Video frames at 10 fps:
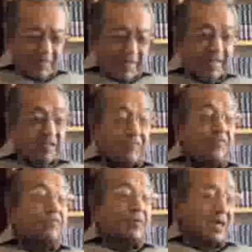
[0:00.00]
will be
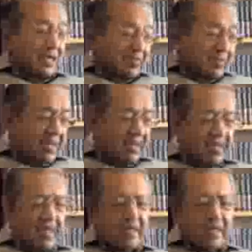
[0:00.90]
their future
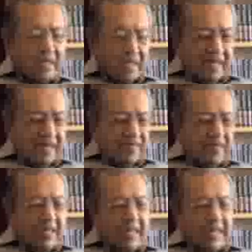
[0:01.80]
enemy, then
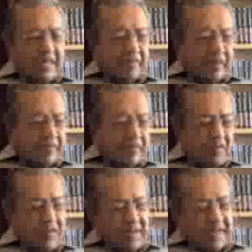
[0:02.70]
we will get
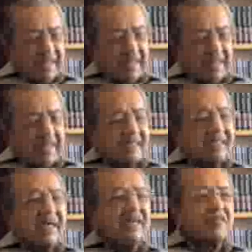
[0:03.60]
embroiled in
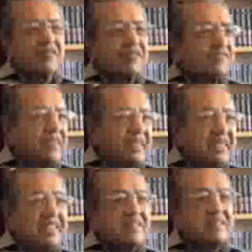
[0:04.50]
this kind of
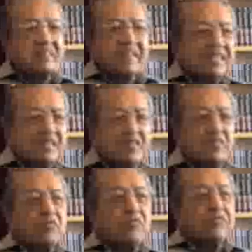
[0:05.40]
confrontation.
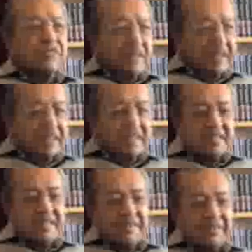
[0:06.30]
That's not good for
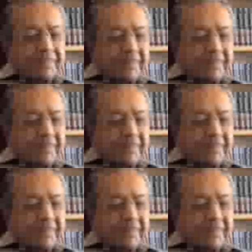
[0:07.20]
us.